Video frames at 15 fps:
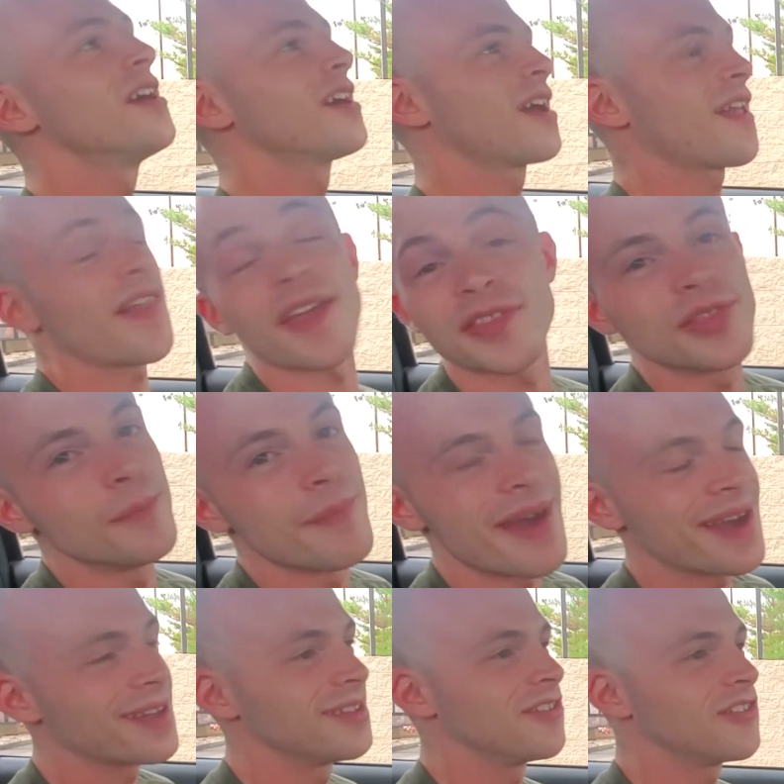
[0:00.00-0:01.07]
Kind of like the
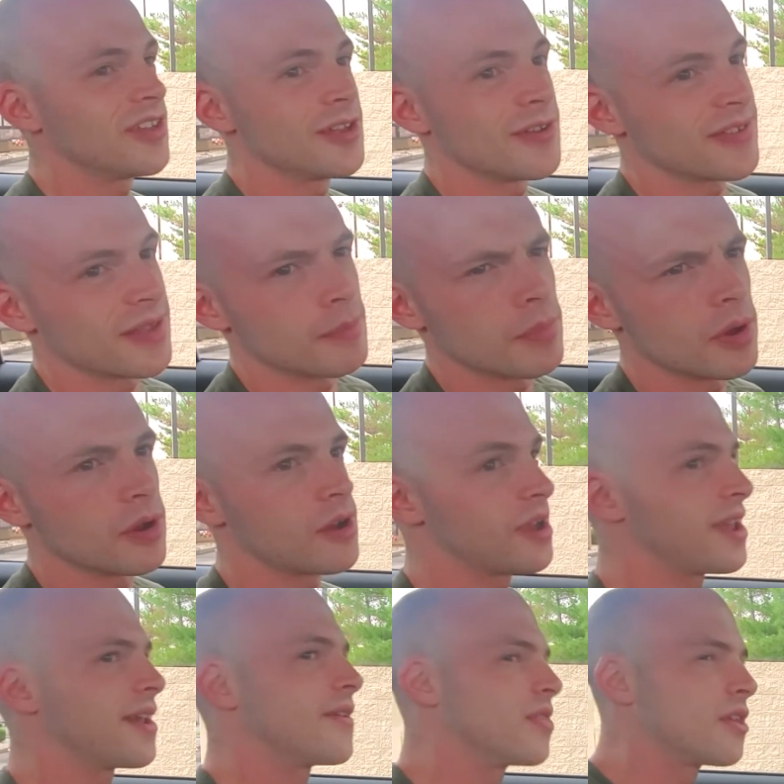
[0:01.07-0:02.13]
mac and Cheetos that Burger
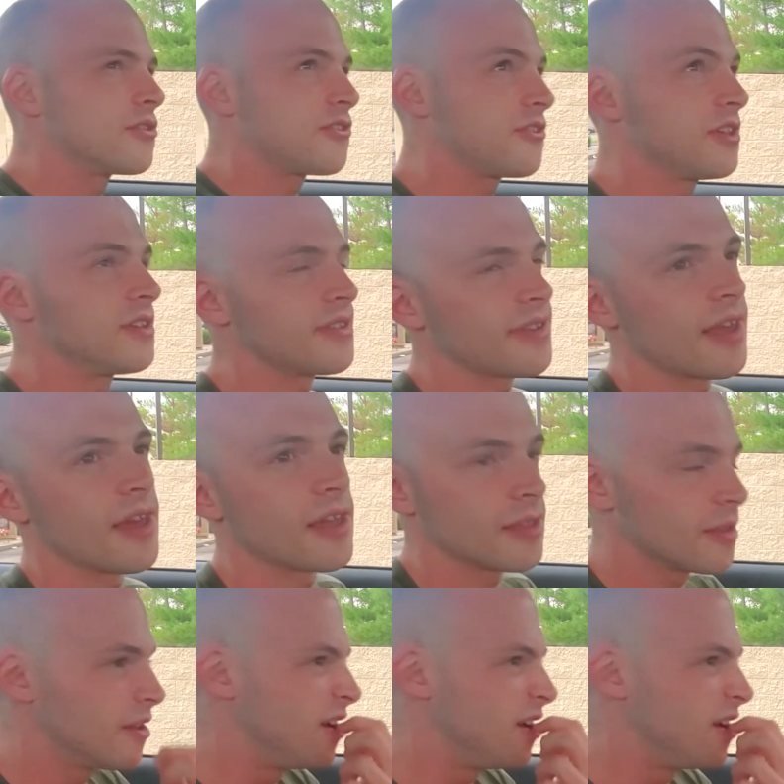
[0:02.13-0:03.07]
King and then Sheetz had.